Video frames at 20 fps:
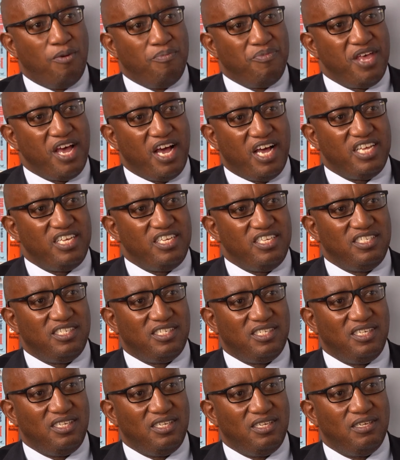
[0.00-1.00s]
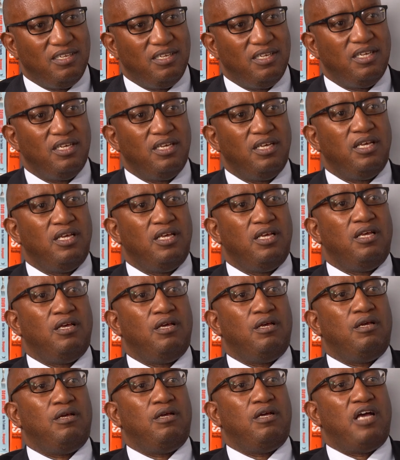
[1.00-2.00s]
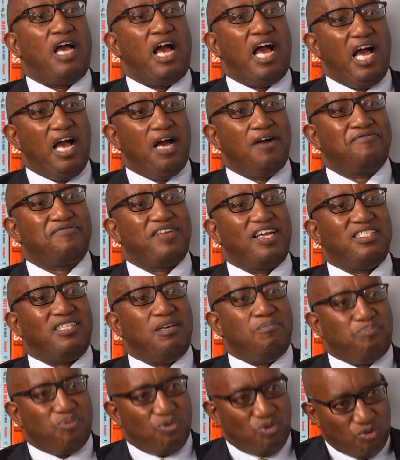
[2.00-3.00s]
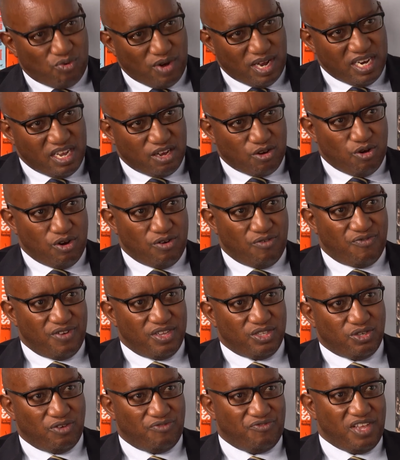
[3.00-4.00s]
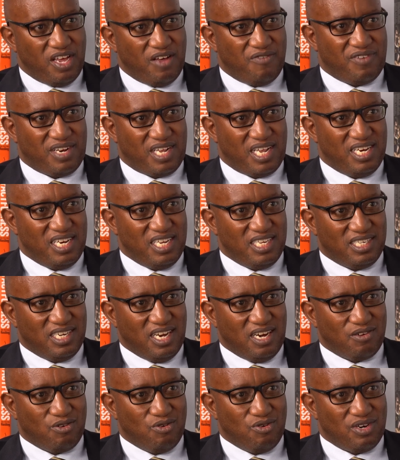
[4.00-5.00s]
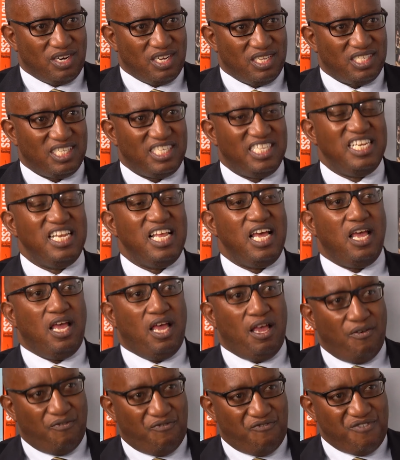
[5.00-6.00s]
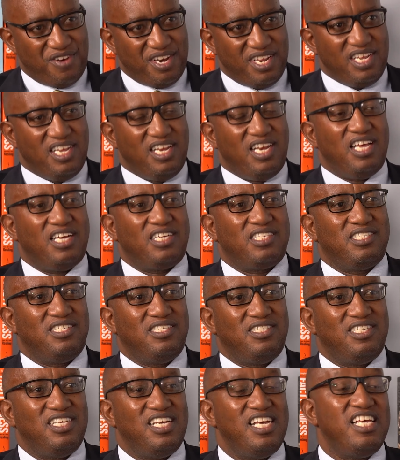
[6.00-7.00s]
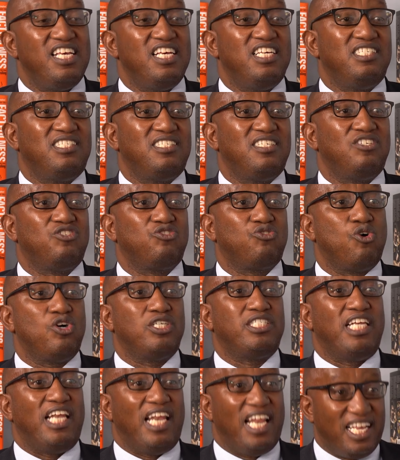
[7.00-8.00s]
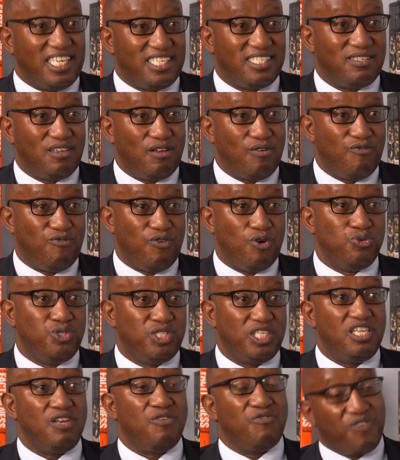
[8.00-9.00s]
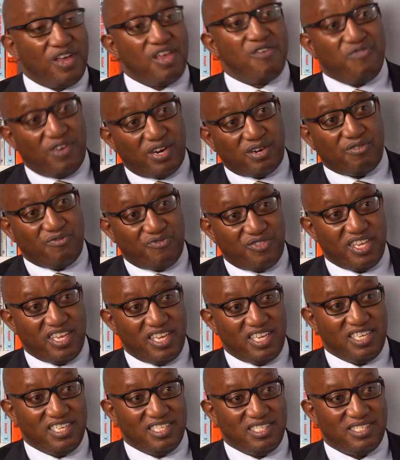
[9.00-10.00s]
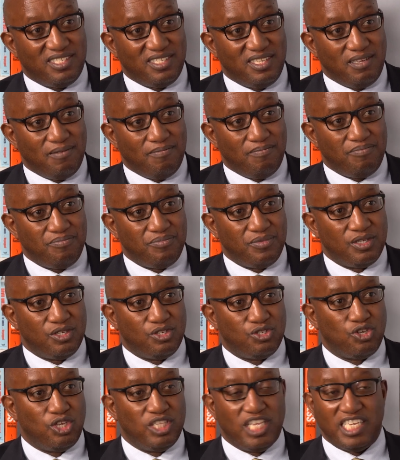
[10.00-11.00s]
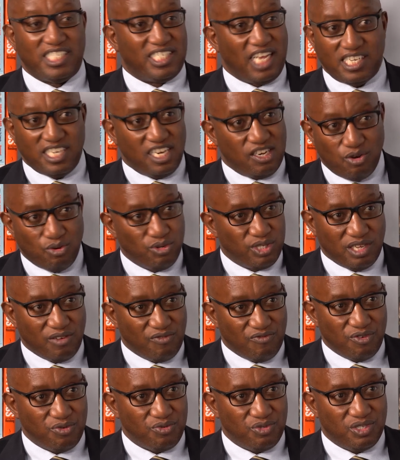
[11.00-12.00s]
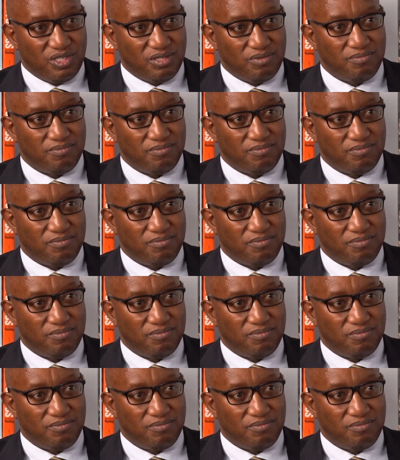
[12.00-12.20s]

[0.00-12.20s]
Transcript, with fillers: the IEC, after the Polokwane conference of the African National Congress, in every election, the ANC scored less votes in favor of the ANC. So they started losing votes.